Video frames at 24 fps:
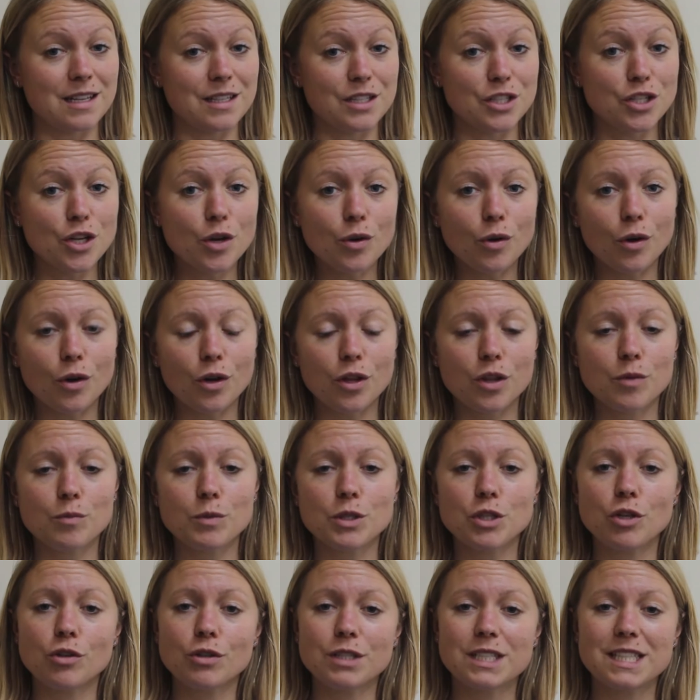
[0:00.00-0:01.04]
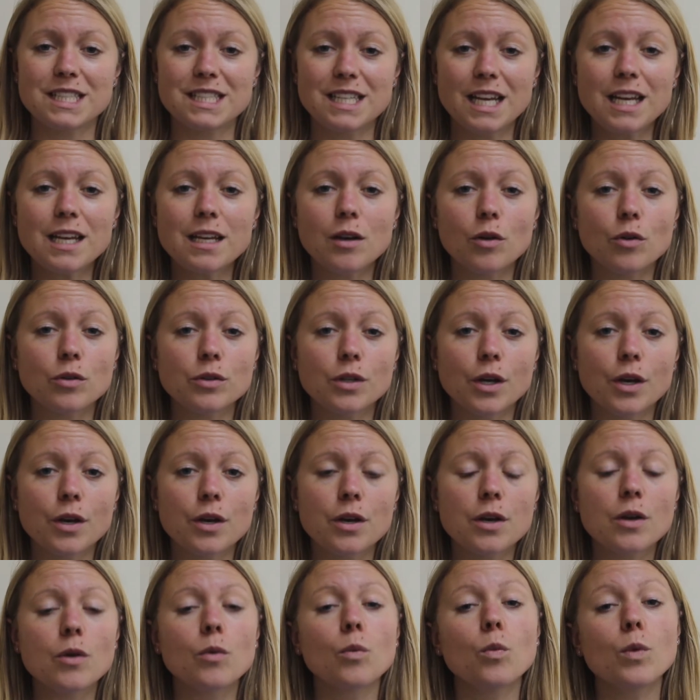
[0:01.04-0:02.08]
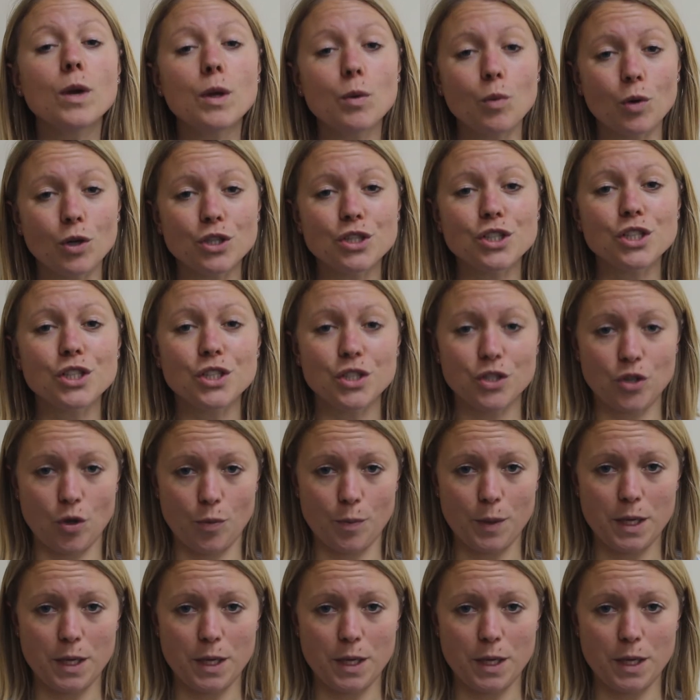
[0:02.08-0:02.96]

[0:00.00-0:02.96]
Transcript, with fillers: is no longer the majority stakeholder, we want to stop